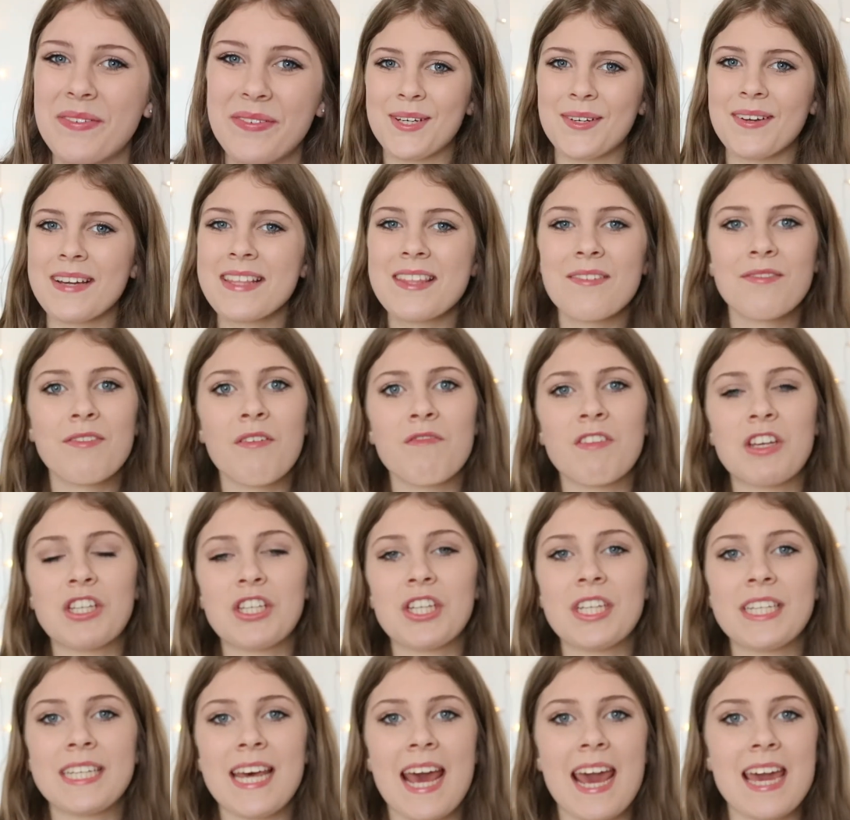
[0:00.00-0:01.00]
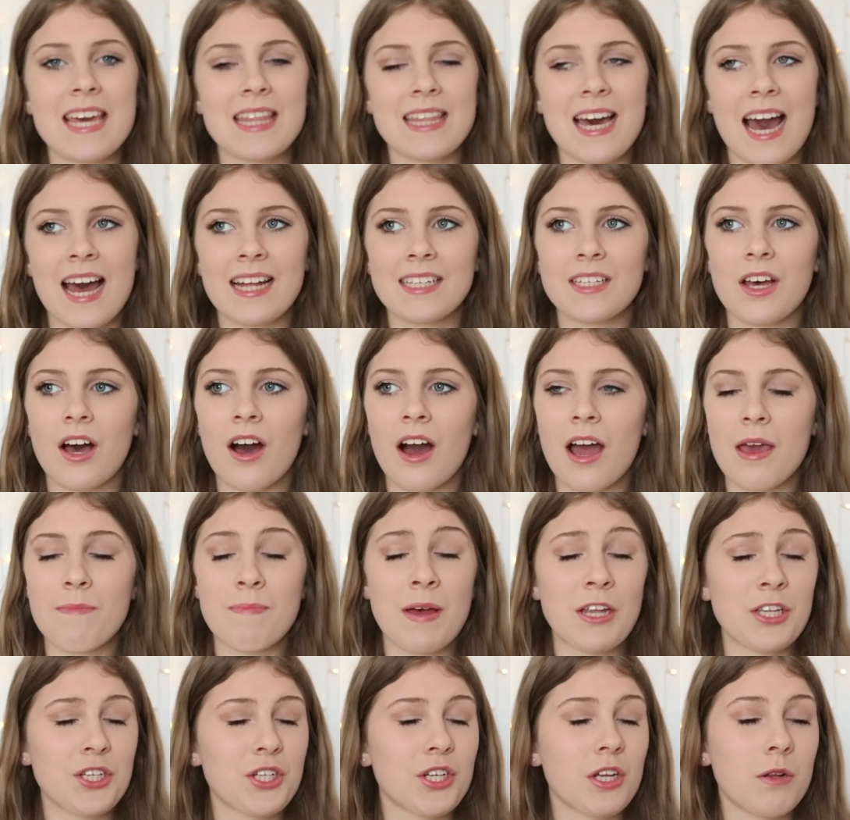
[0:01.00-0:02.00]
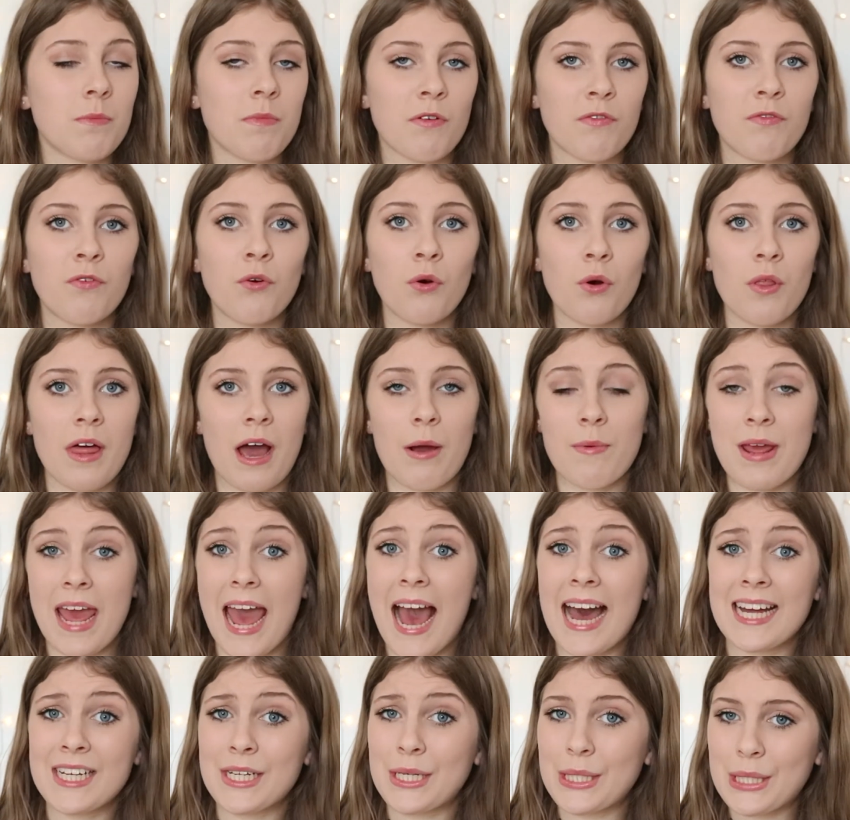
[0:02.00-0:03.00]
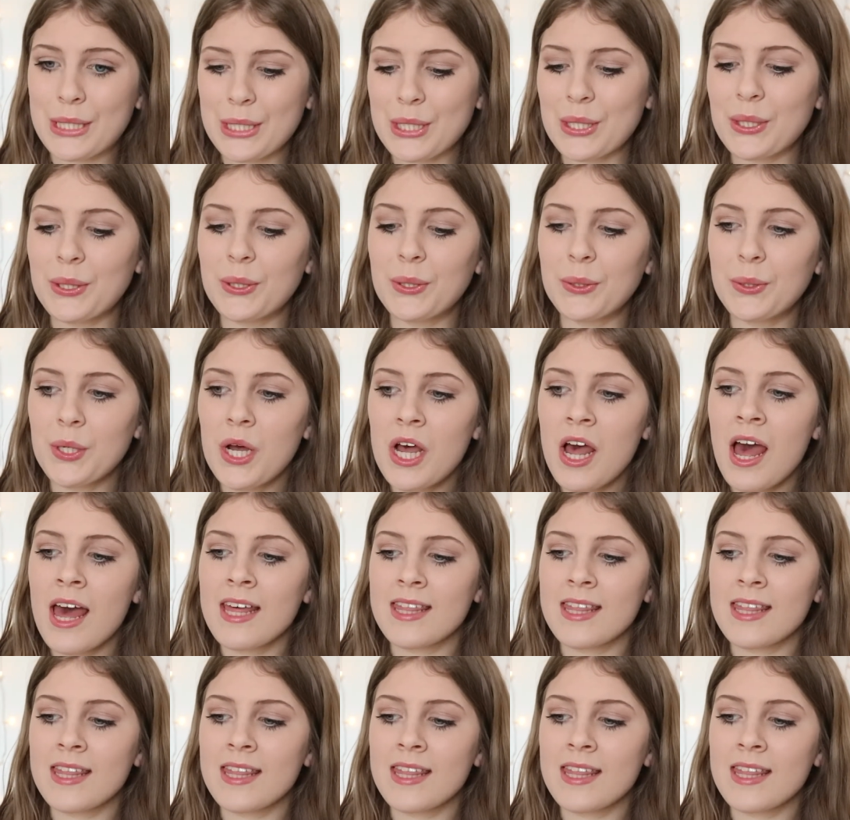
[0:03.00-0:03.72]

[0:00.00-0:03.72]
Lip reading: During the revision day that I mentioned before that we had at school,